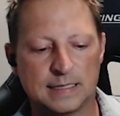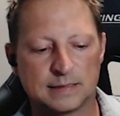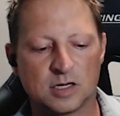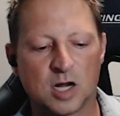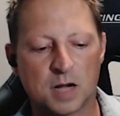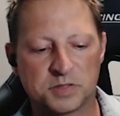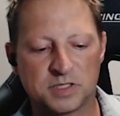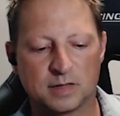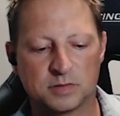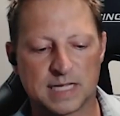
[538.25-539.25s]
it's an
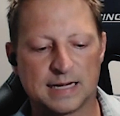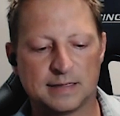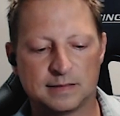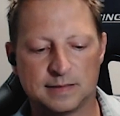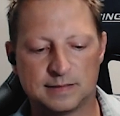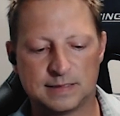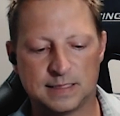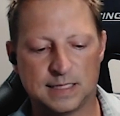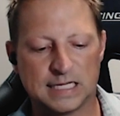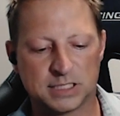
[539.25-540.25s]
option that was added to the
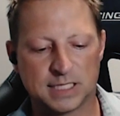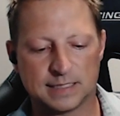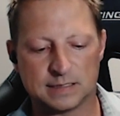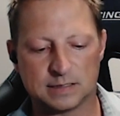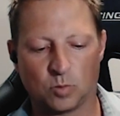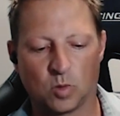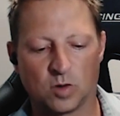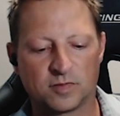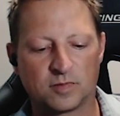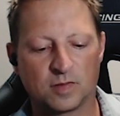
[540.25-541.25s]
CEH that is
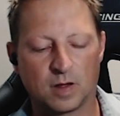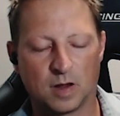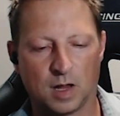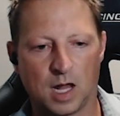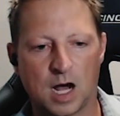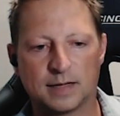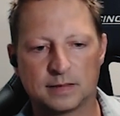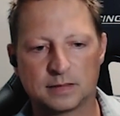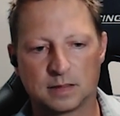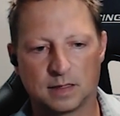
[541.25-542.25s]
worth a
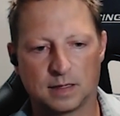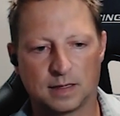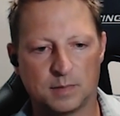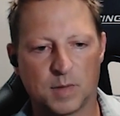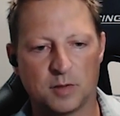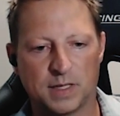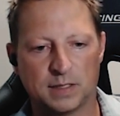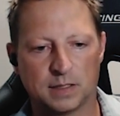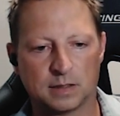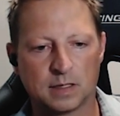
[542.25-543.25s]
lot, uh, in my
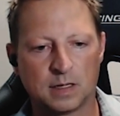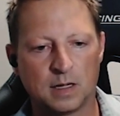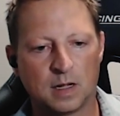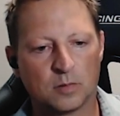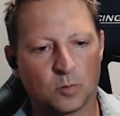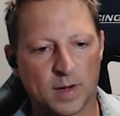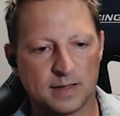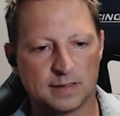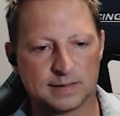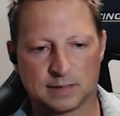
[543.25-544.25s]
opinion.
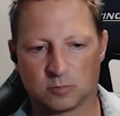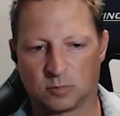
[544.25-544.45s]
Written is a